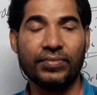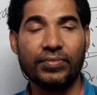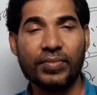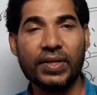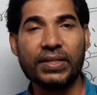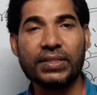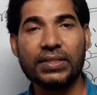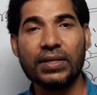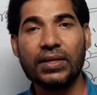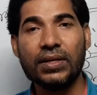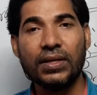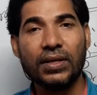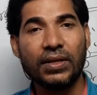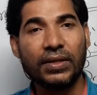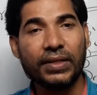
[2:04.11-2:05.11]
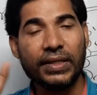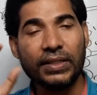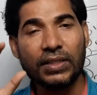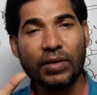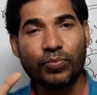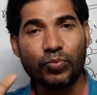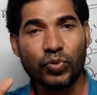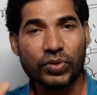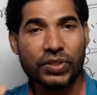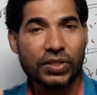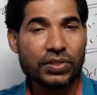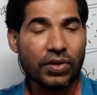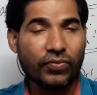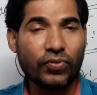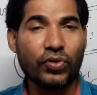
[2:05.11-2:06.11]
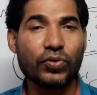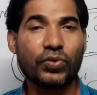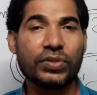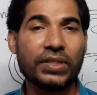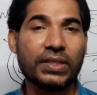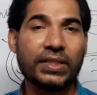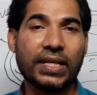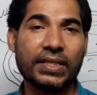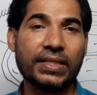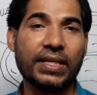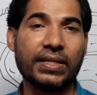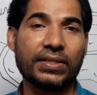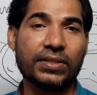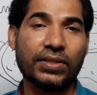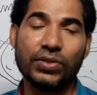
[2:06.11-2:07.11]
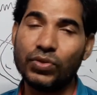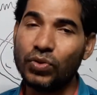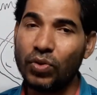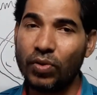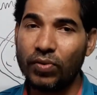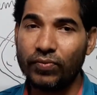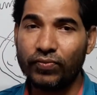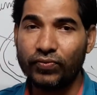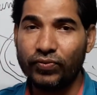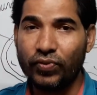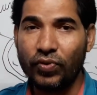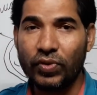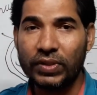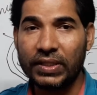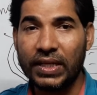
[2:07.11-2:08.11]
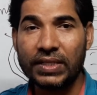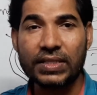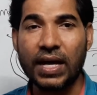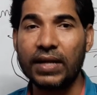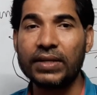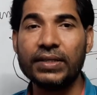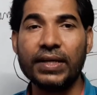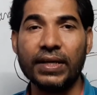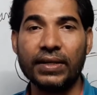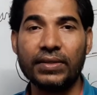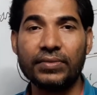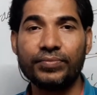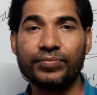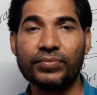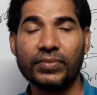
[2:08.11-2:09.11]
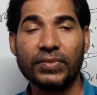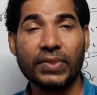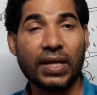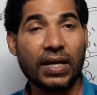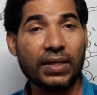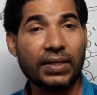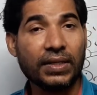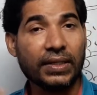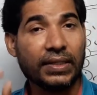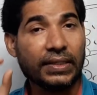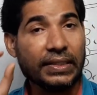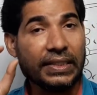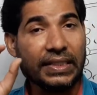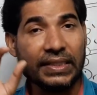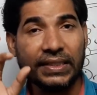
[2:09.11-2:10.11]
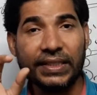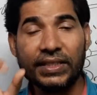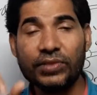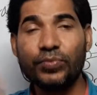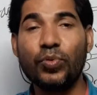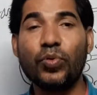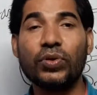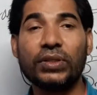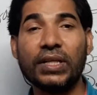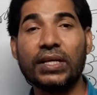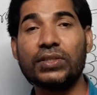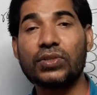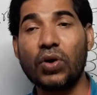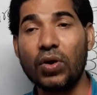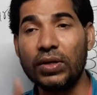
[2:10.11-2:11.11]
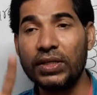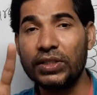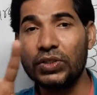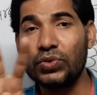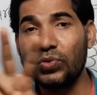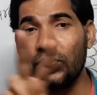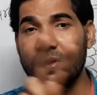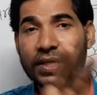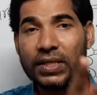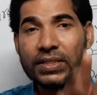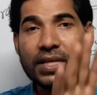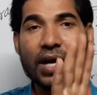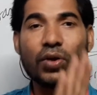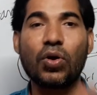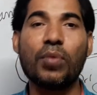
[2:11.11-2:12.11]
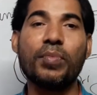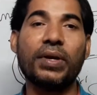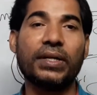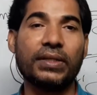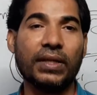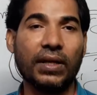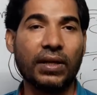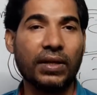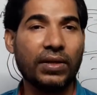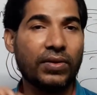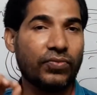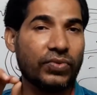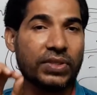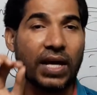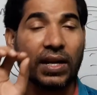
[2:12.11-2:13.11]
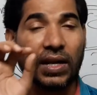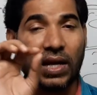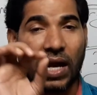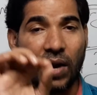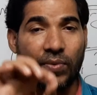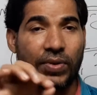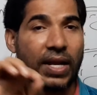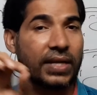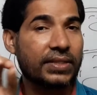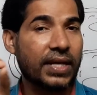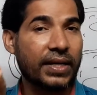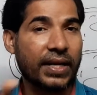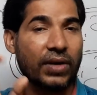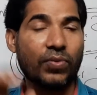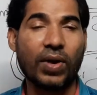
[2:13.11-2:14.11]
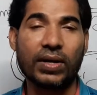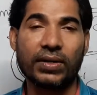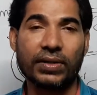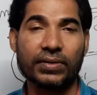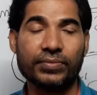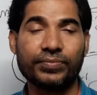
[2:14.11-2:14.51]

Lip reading: Means, in the process of photosynthesis, four things are needed. And in these four things, only two things are raw material, which are carbon dioxide and water.